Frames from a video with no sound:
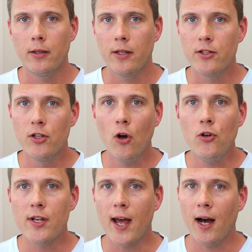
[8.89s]
There's
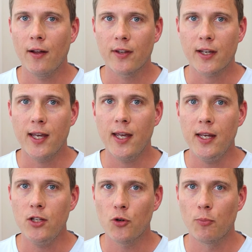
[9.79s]
no doubt the
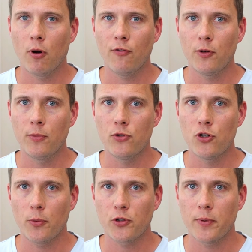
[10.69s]
key to a profitable
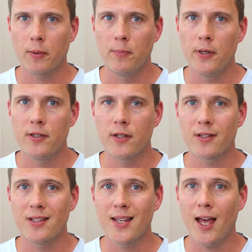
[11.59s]
dropshipping
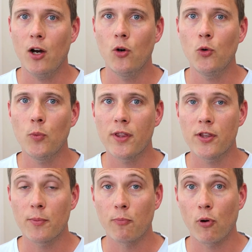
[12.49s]
business is held
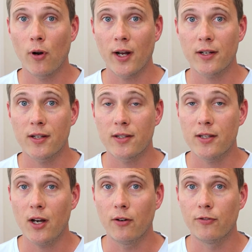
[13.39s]
within the product
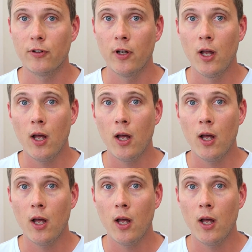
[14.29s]
itself.